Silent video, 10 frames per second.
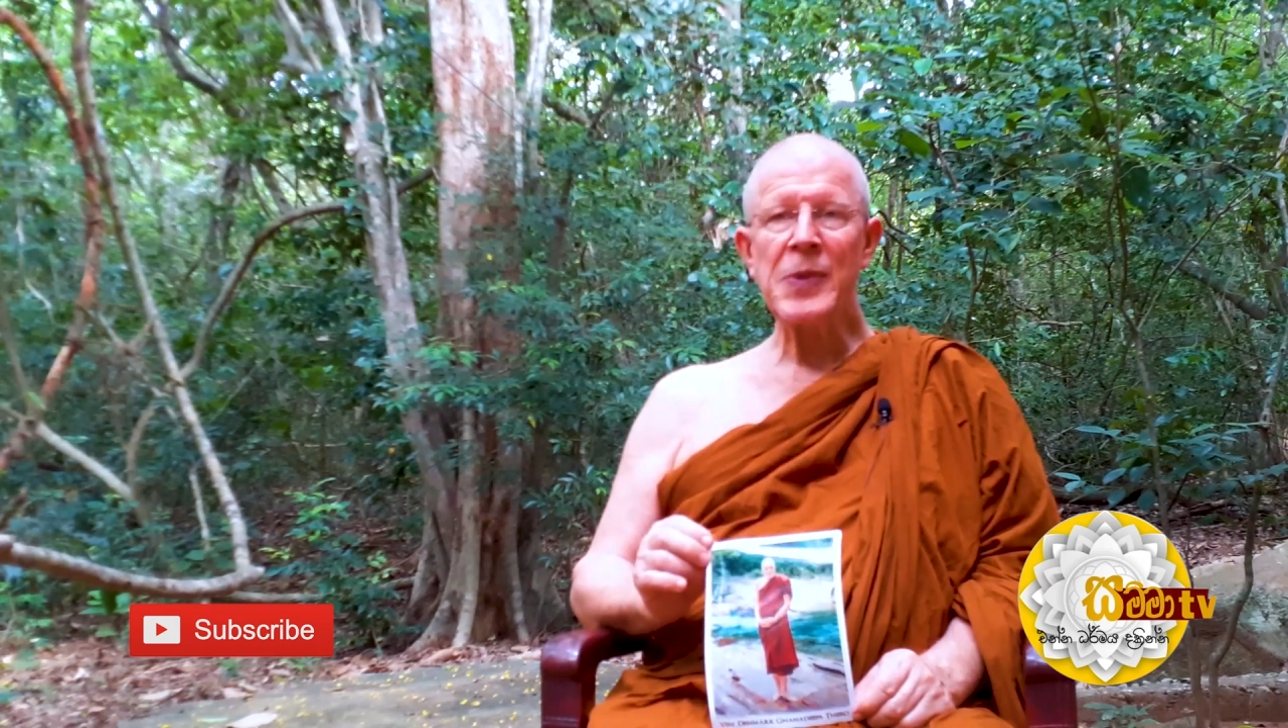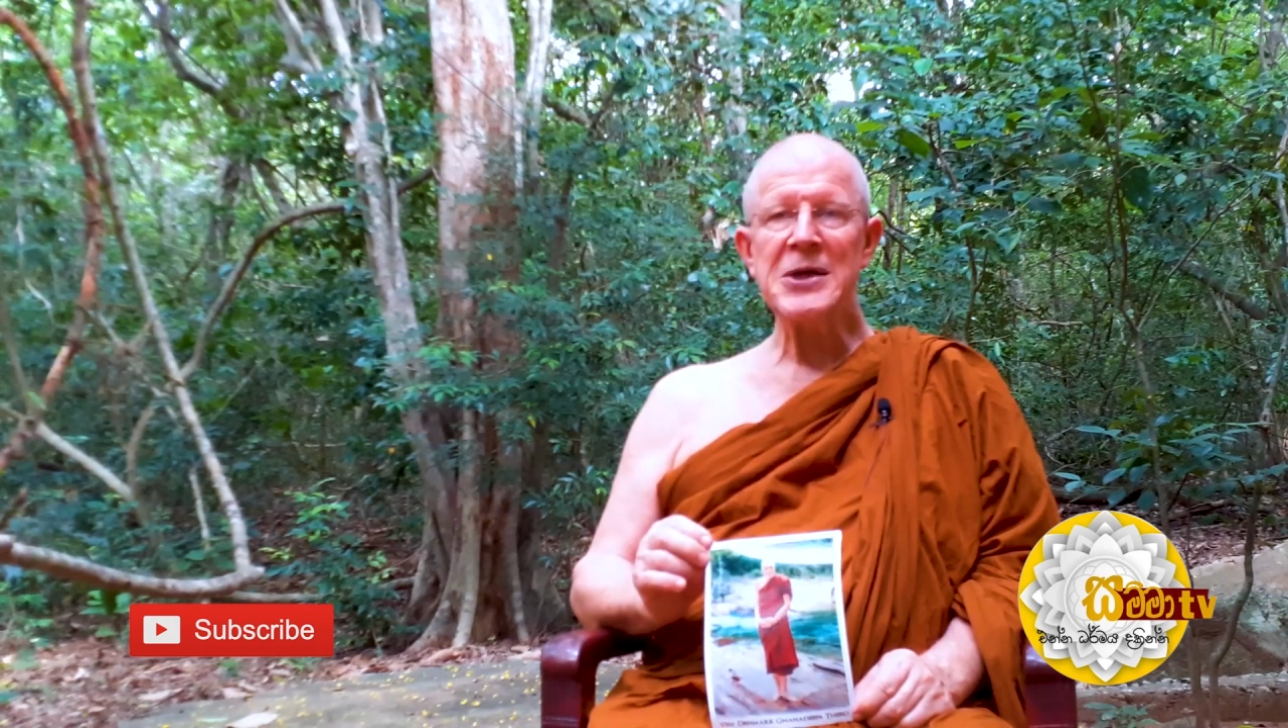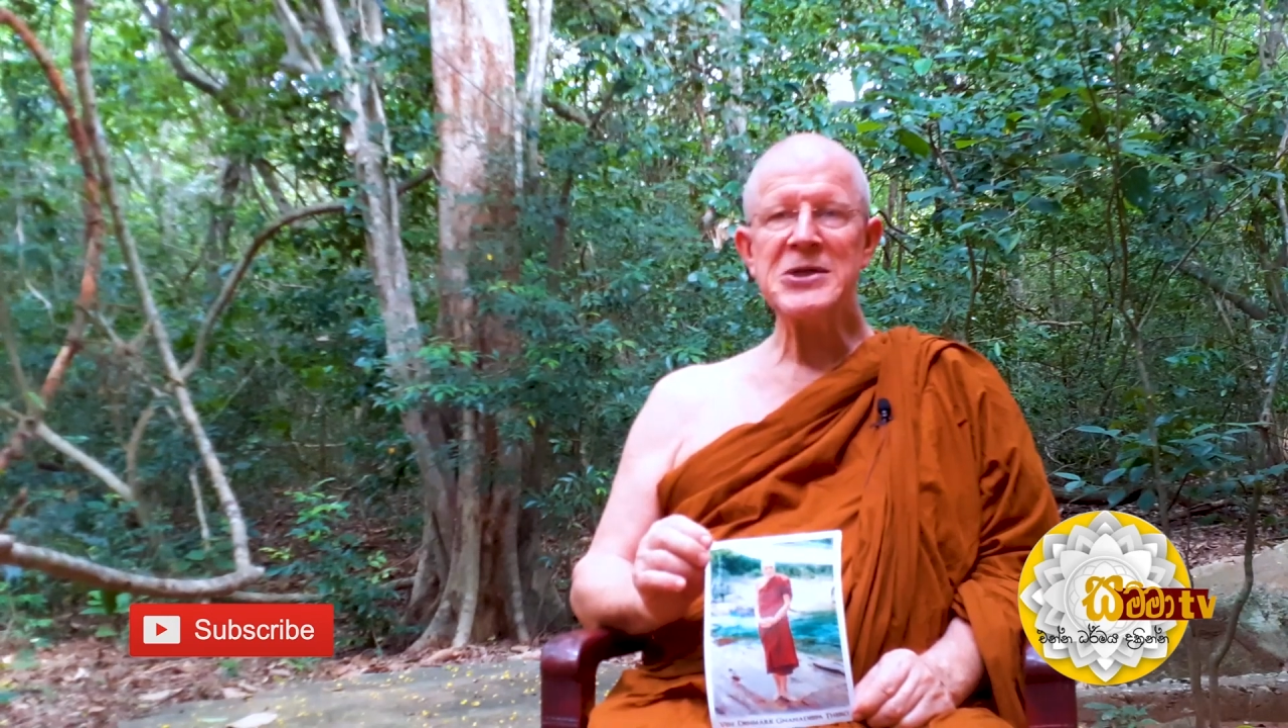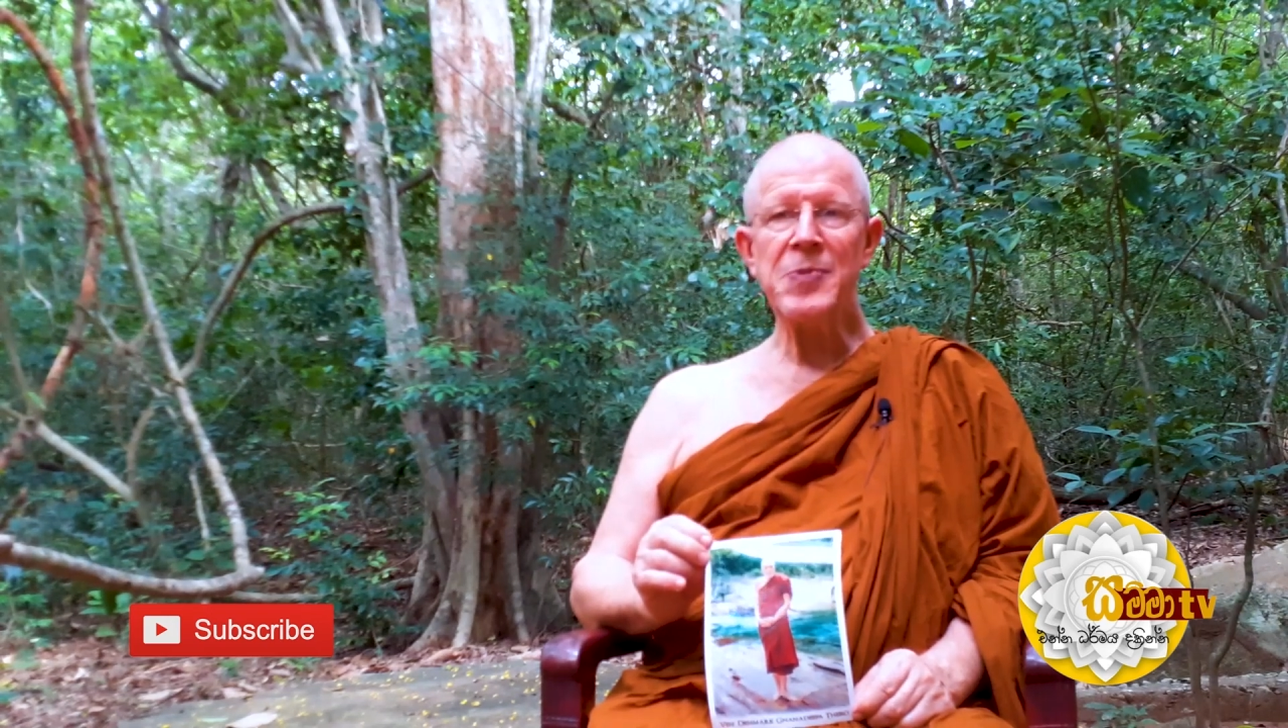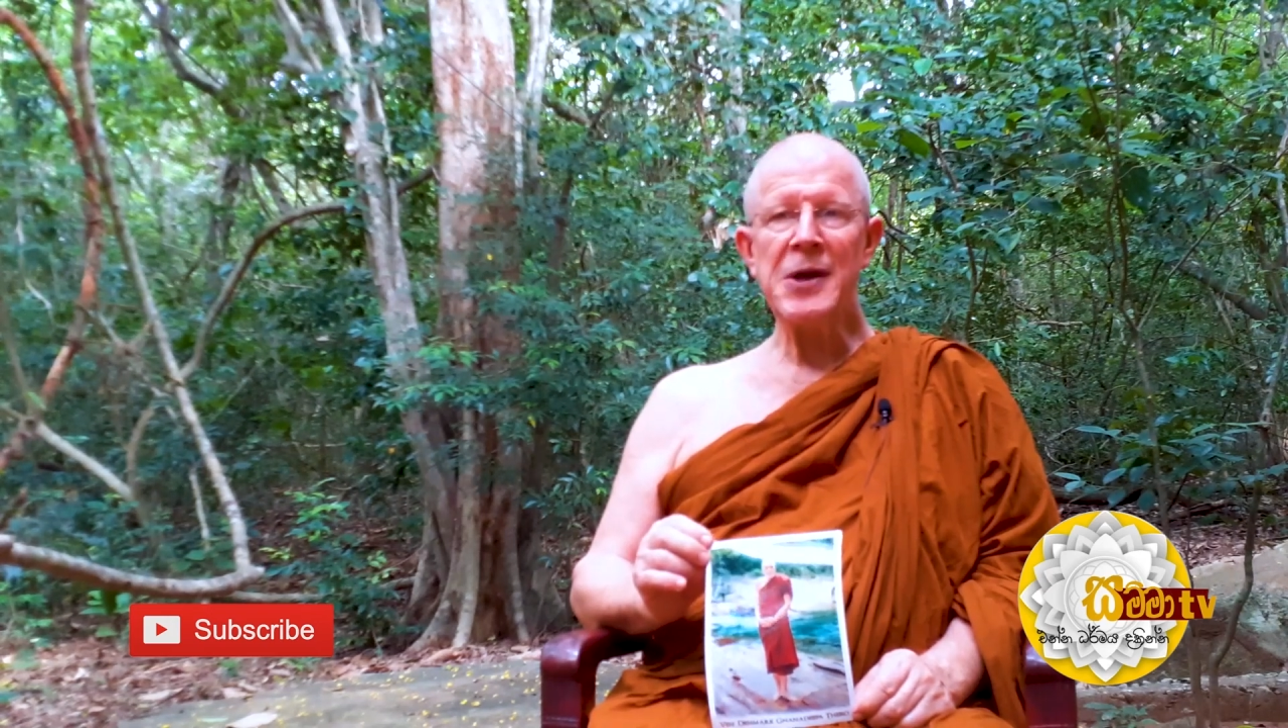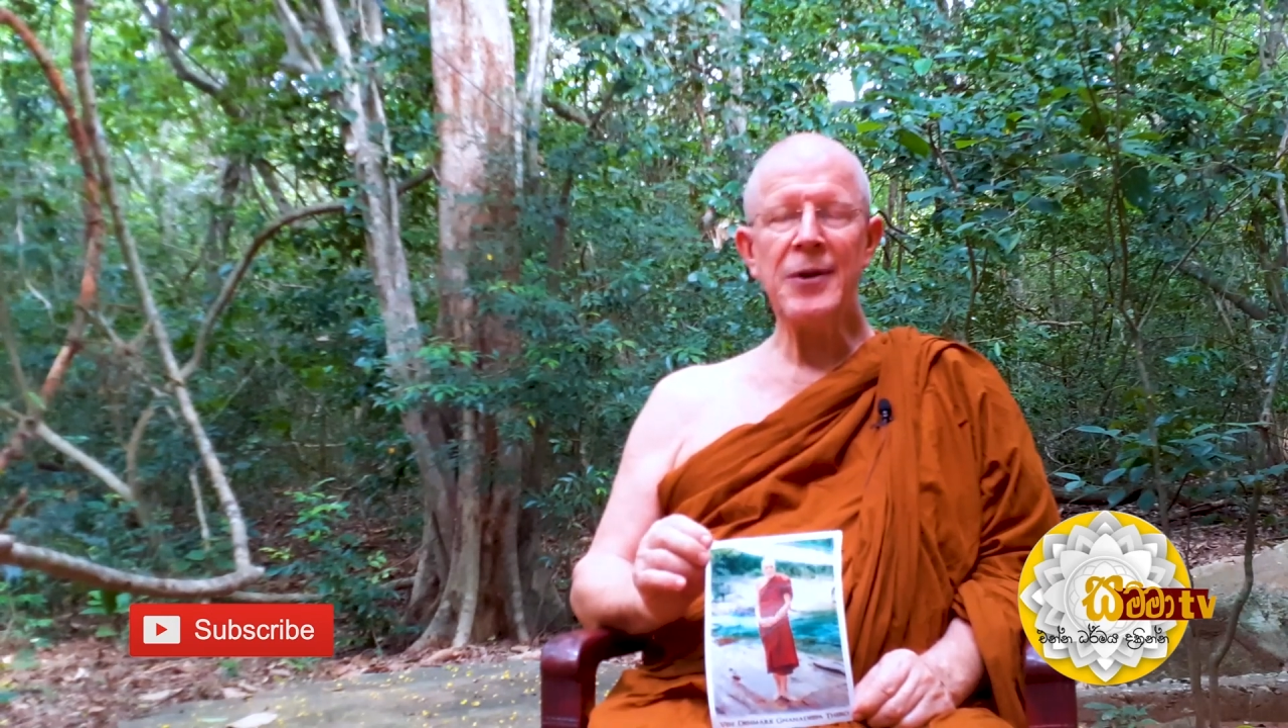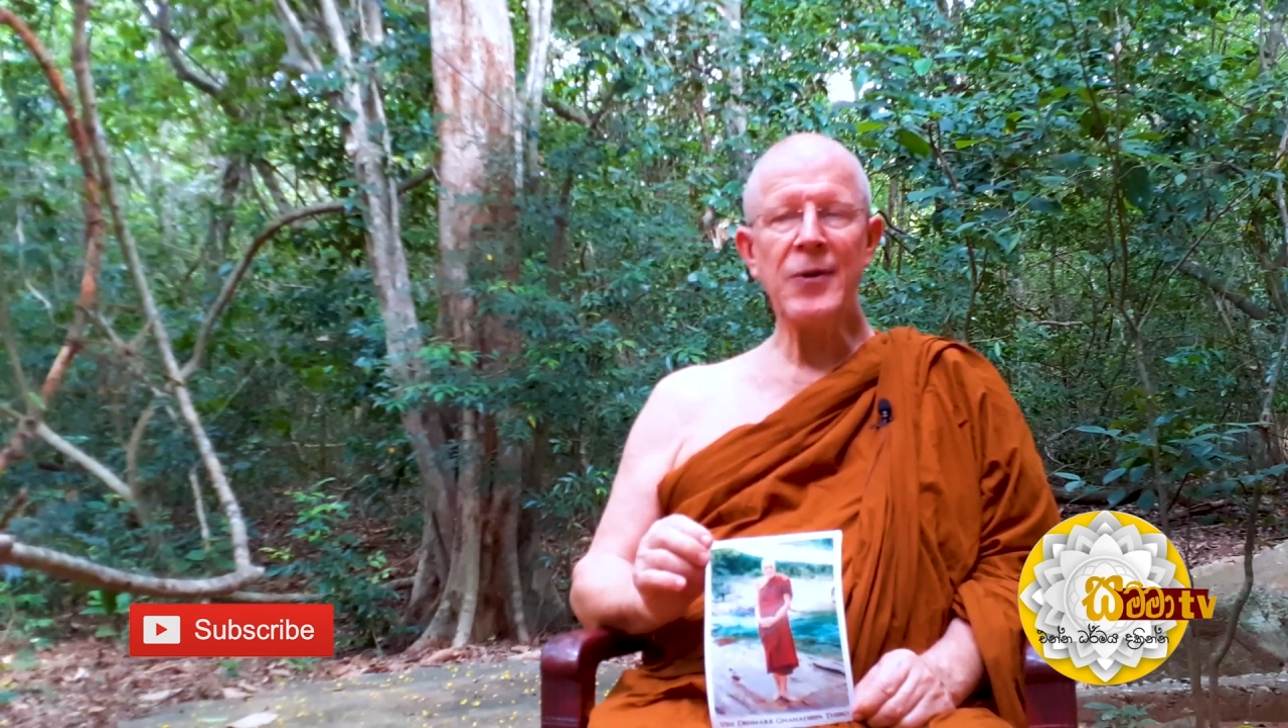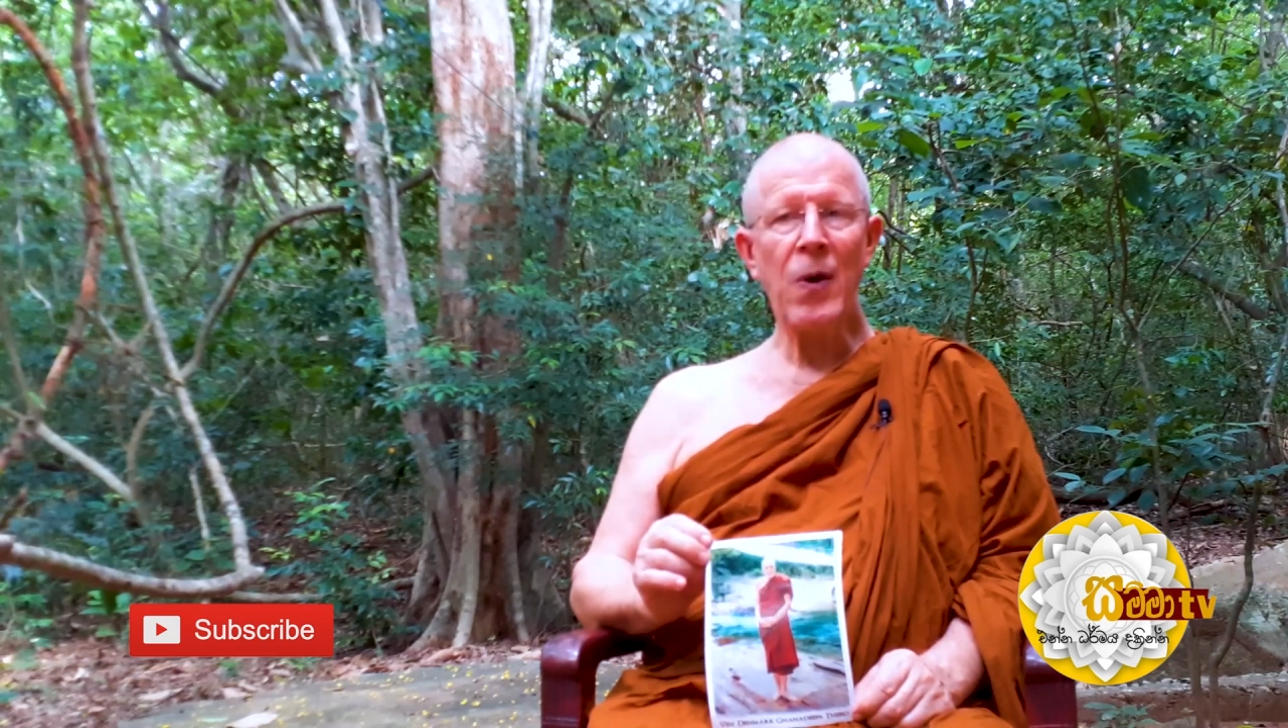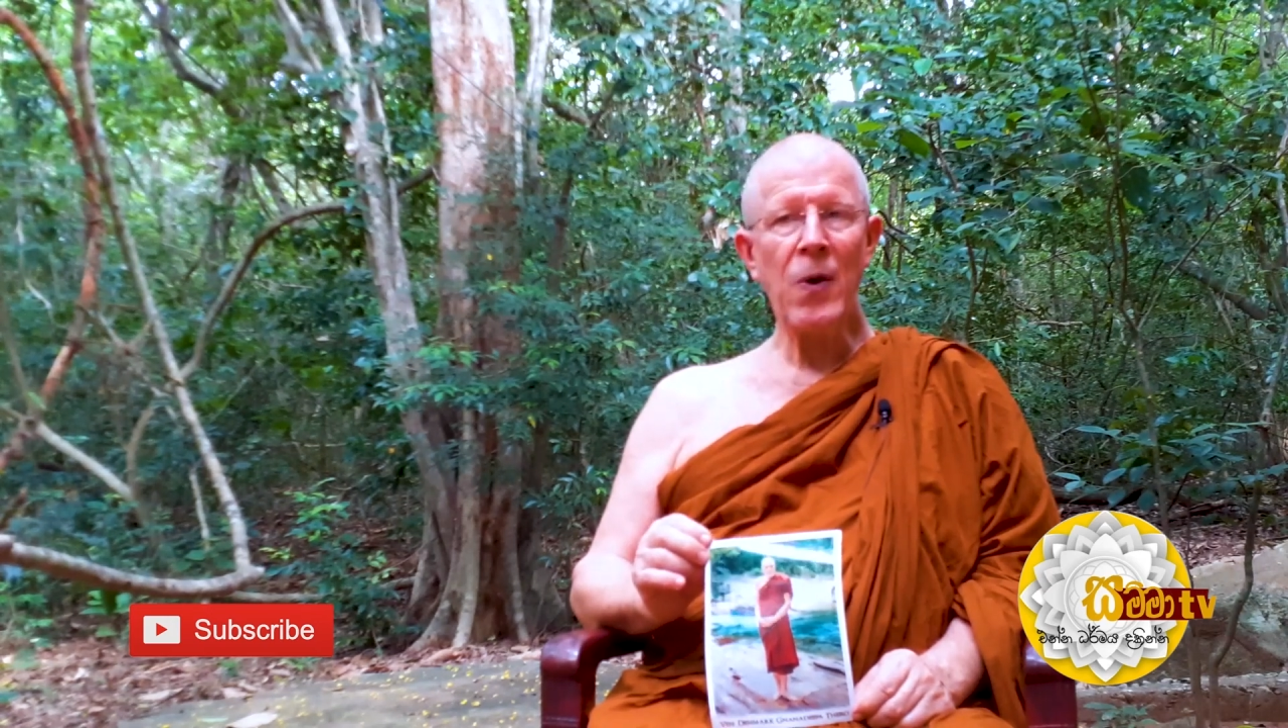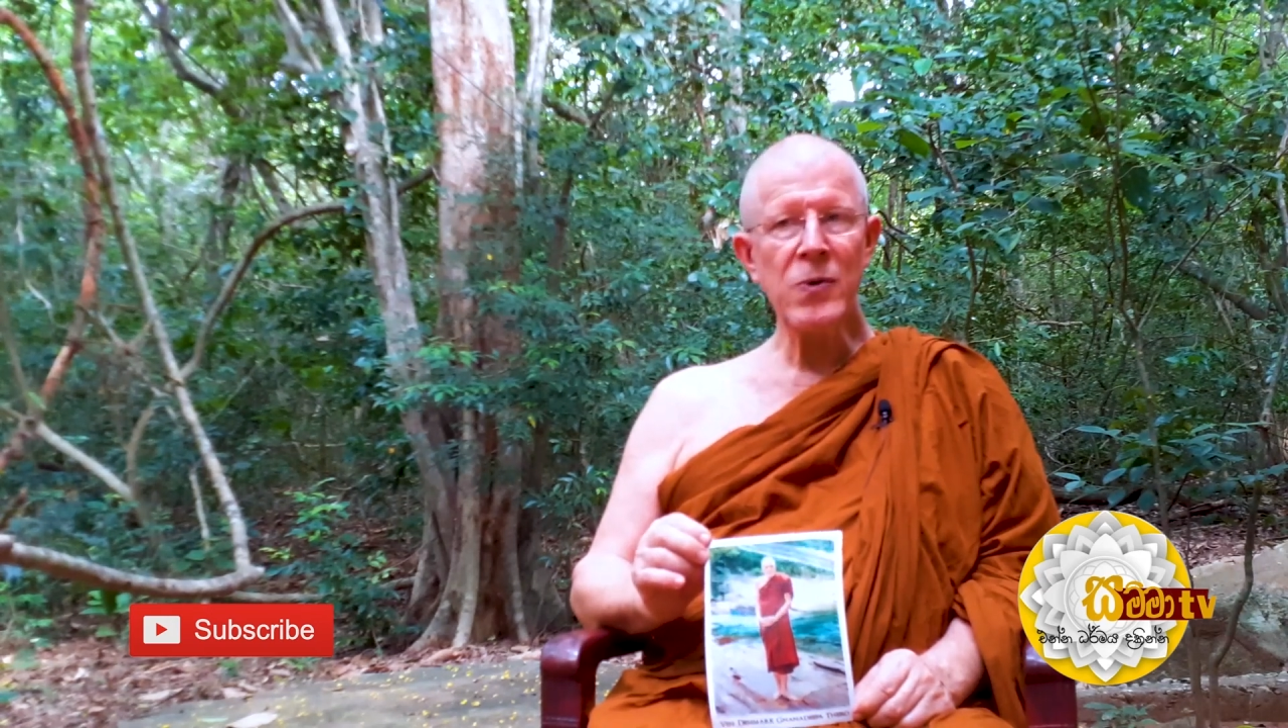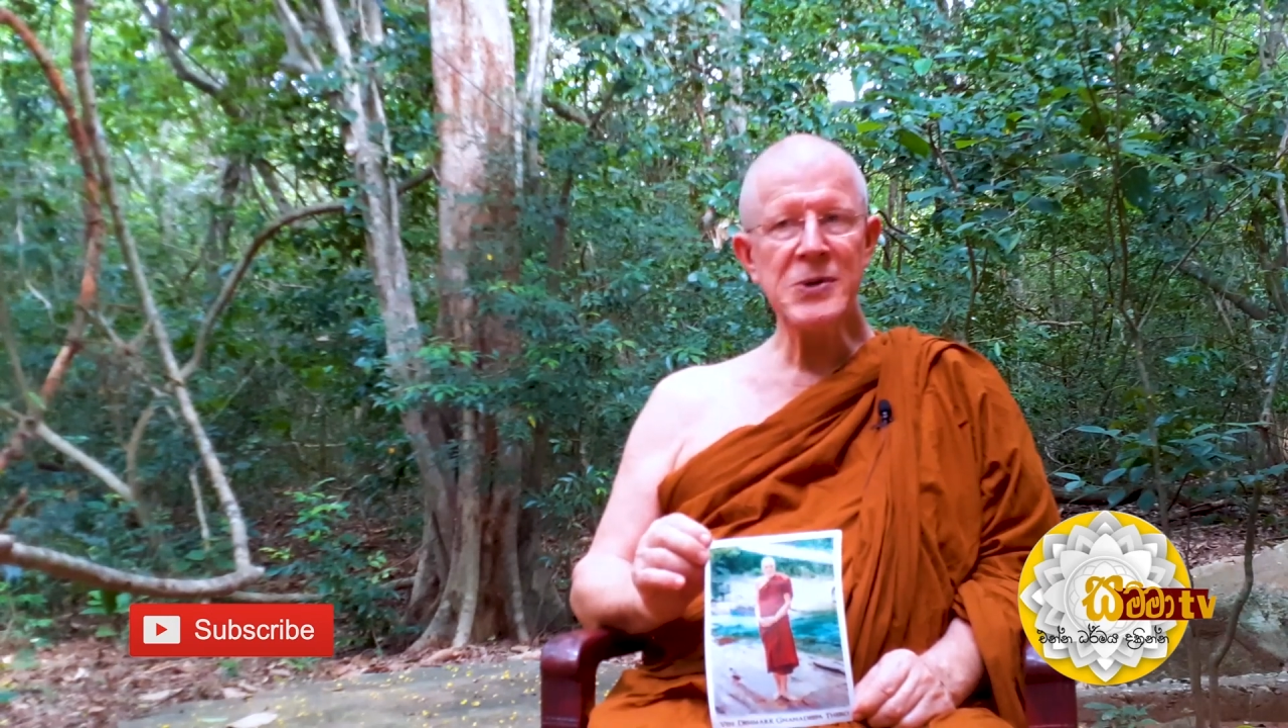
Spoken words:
spending the whole